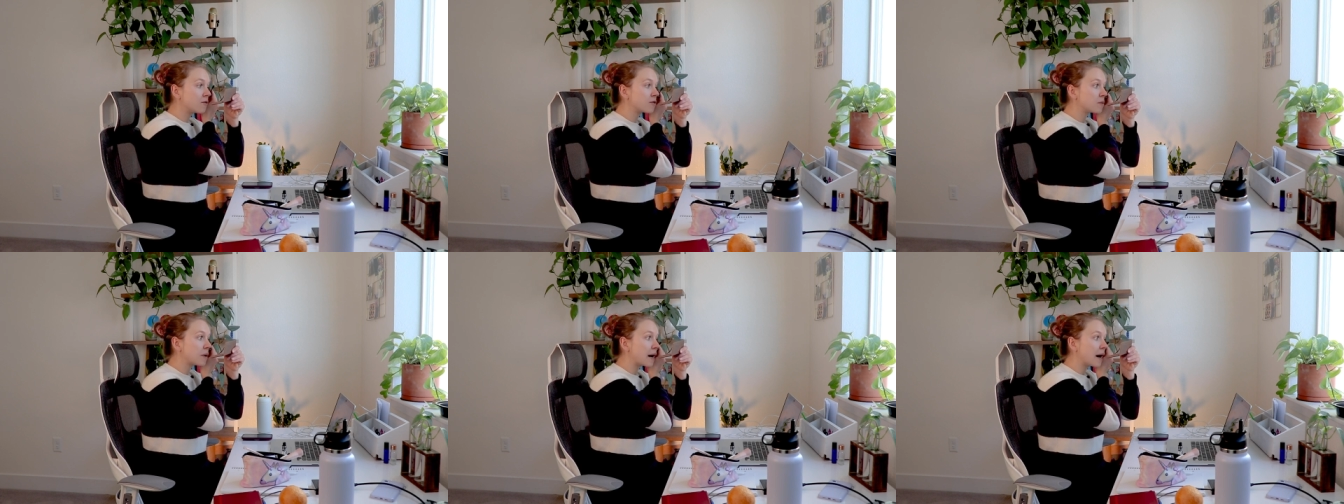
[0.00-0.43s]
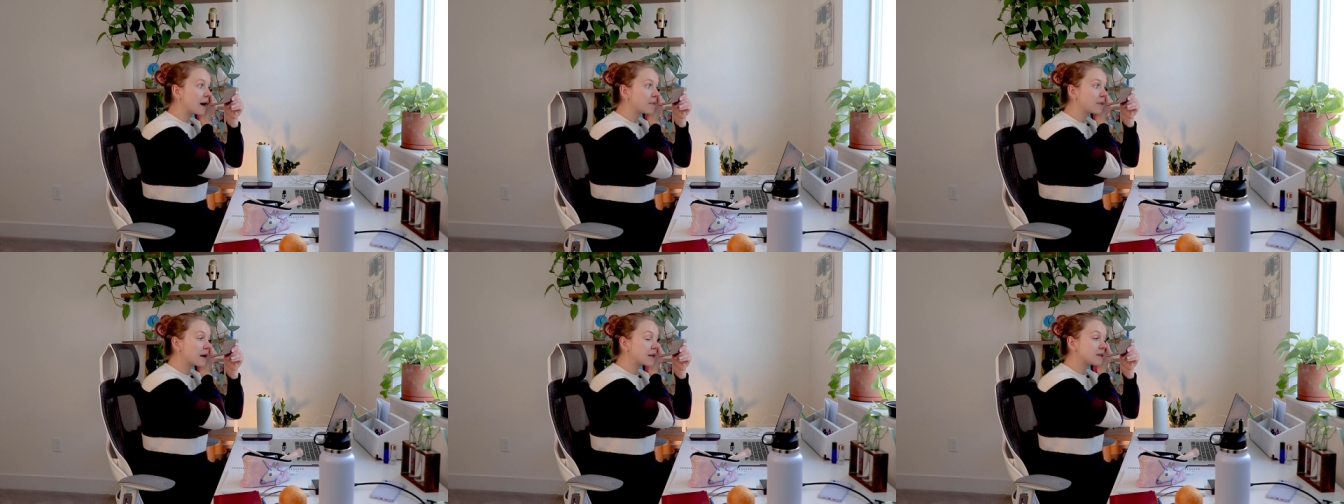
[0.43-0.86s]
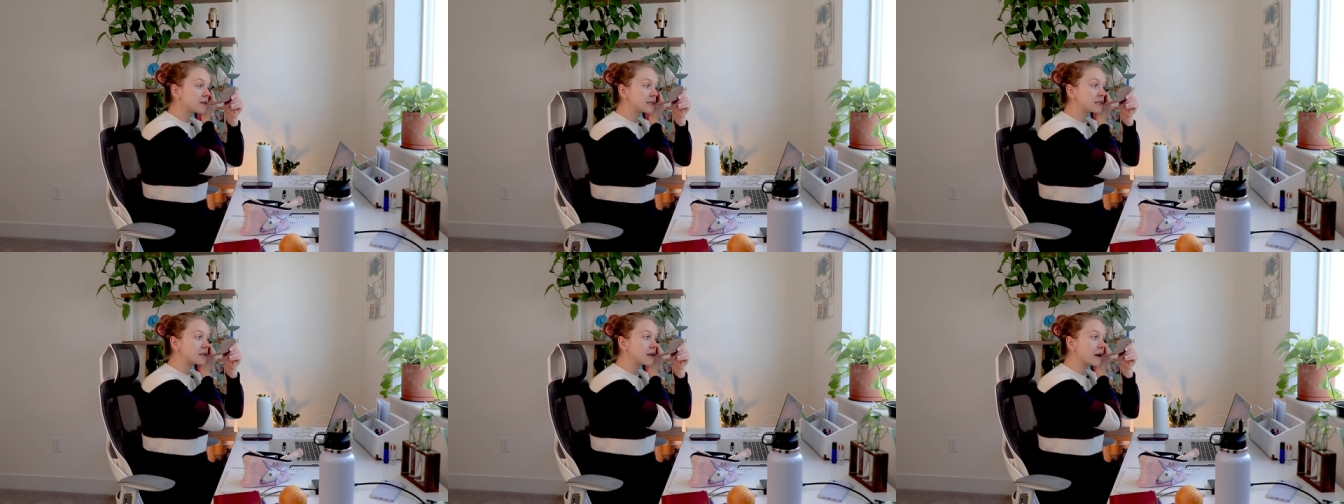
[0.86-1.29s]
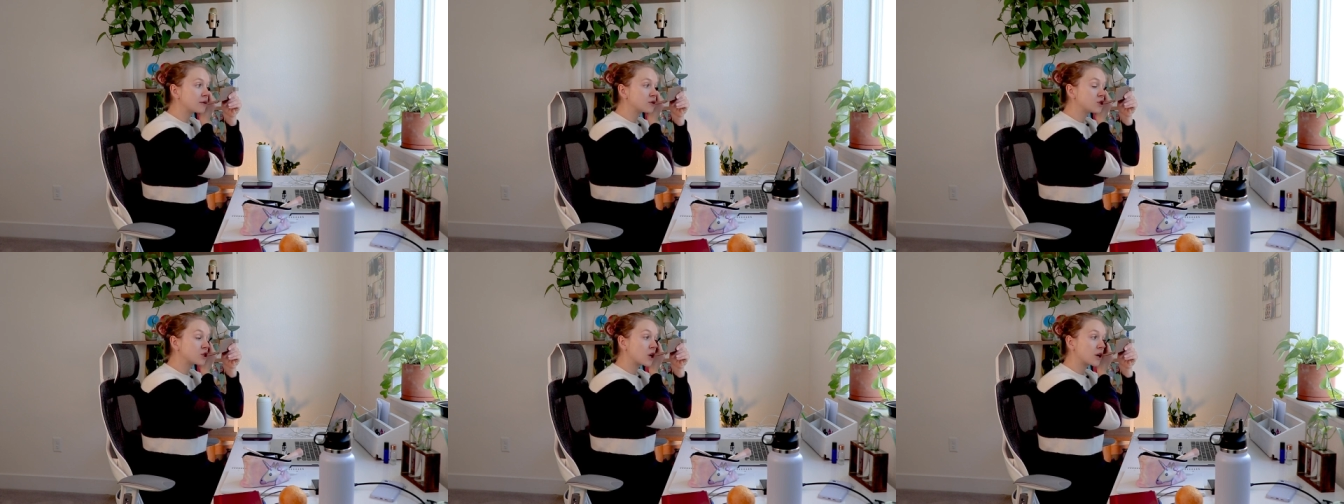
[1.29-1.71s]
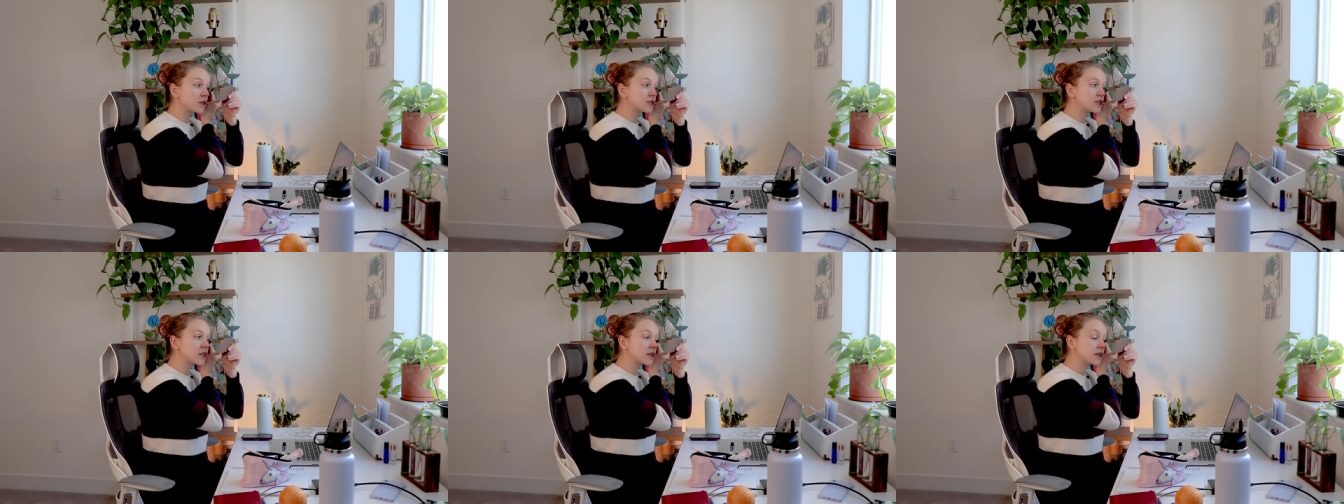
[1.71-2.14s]
from my iPad that's now
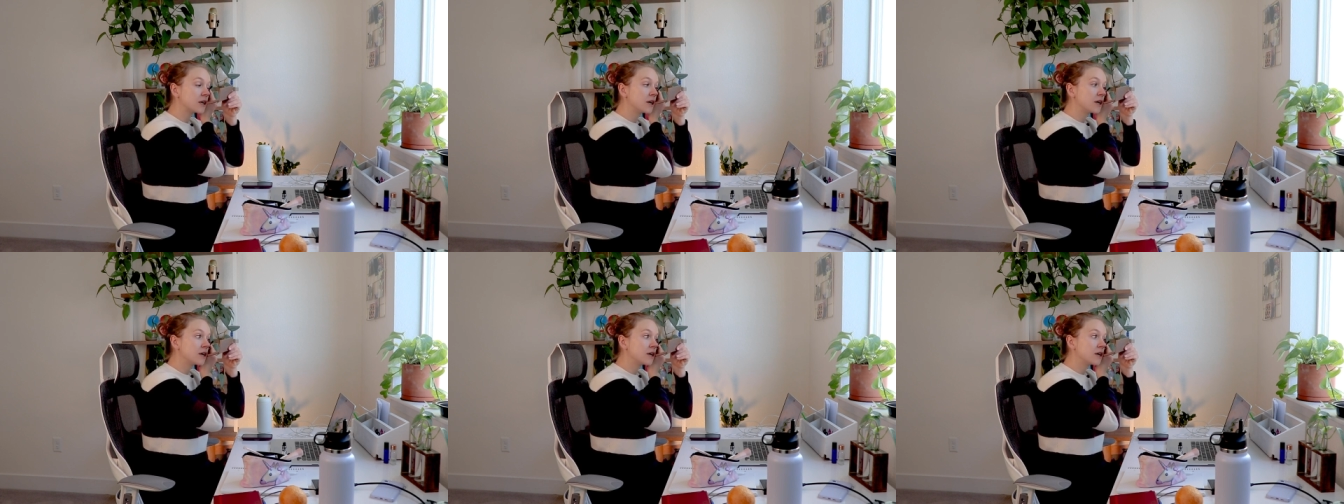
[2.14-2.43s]
charging.